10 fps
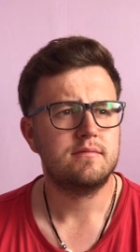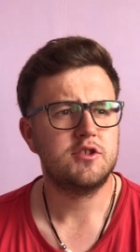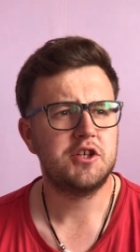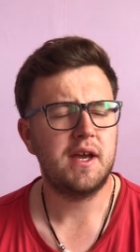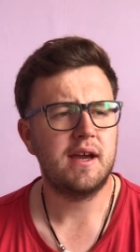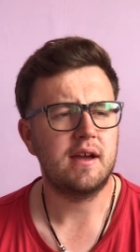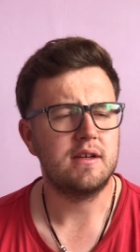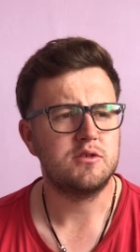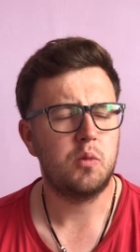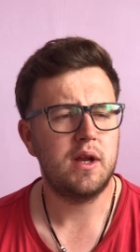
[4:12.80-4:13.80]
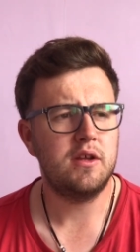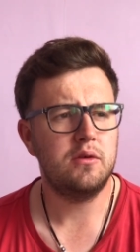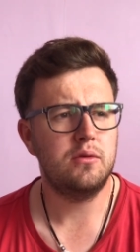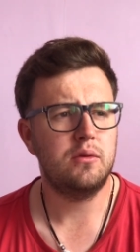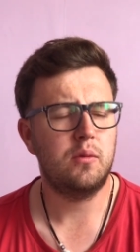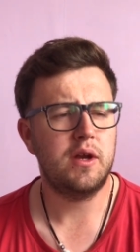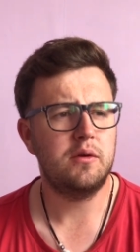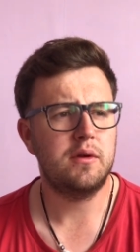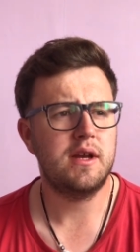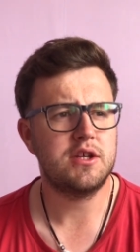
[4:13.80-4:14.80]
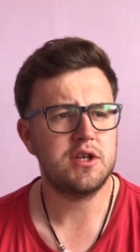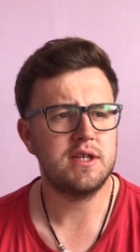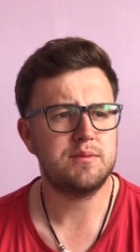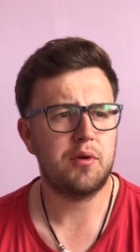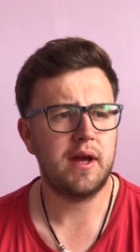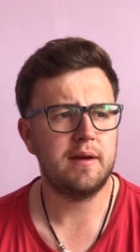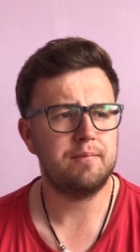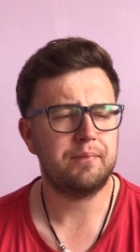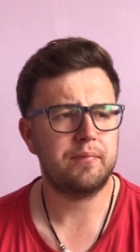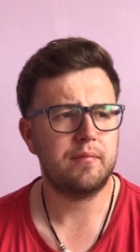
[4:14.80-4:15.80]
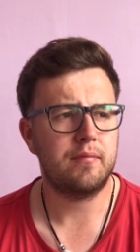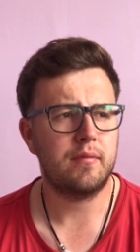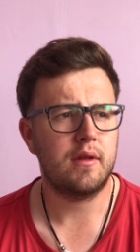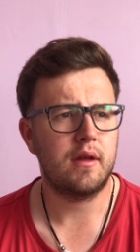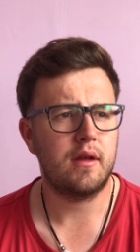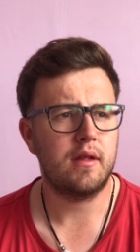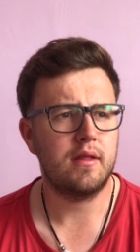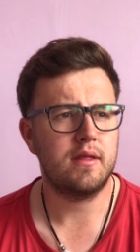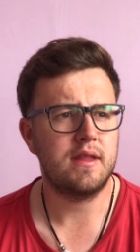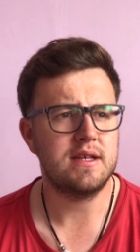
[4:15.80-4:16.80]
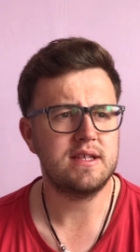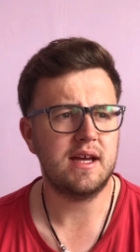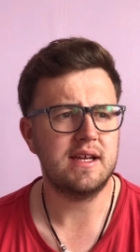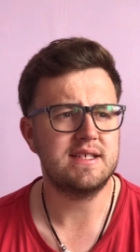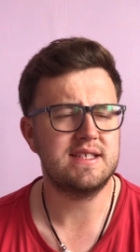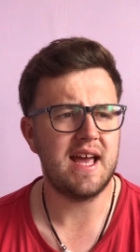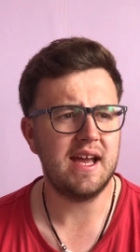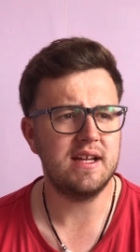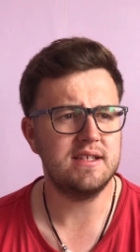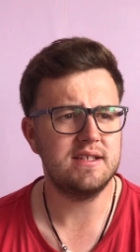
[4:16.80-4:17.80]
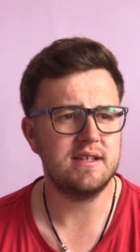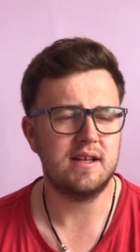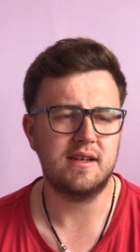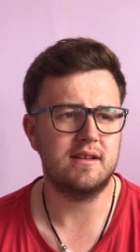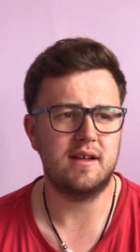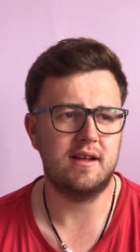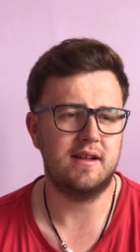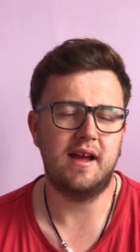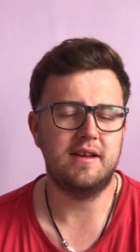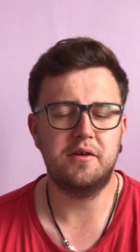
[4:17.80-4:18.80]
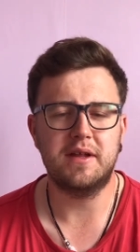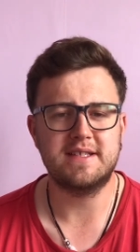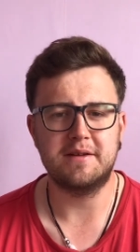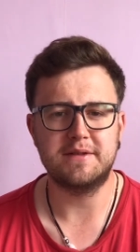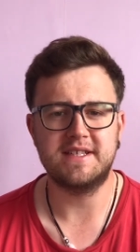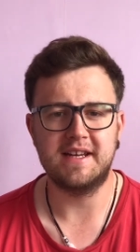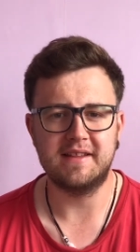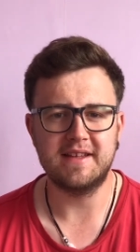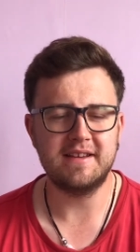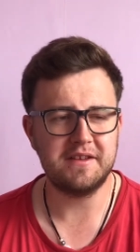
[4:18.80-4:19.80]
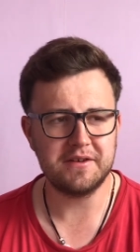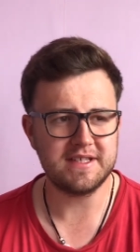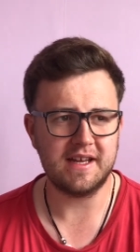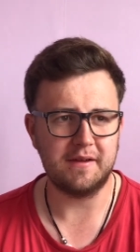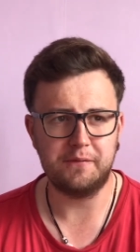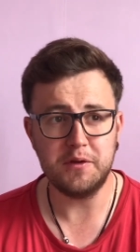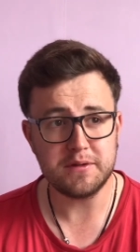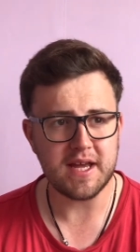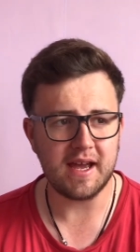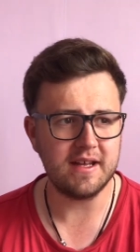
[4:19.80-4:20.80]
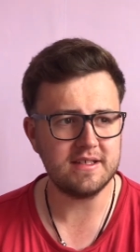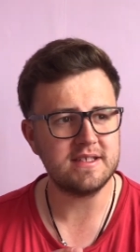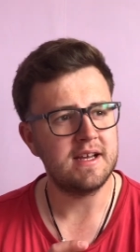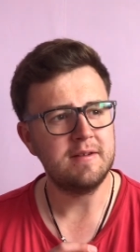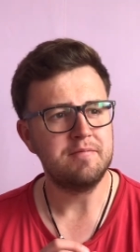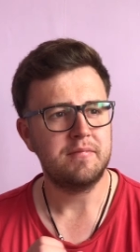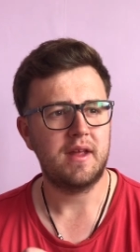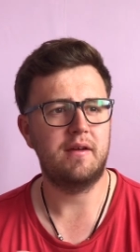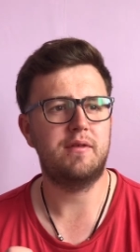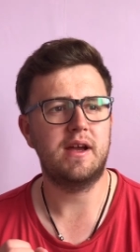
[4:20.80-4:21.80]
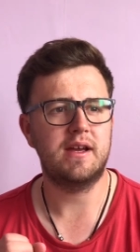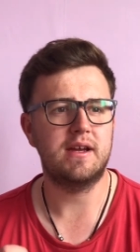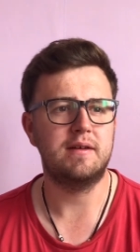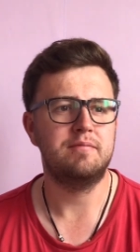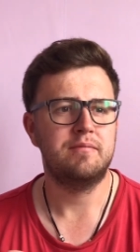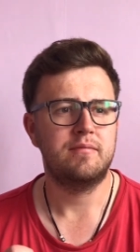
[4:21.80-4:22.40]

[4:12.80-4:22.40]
So yeah, guys, when you initially spray it, there's like a second, like I know that sounds silly. There is like a few seconds of like a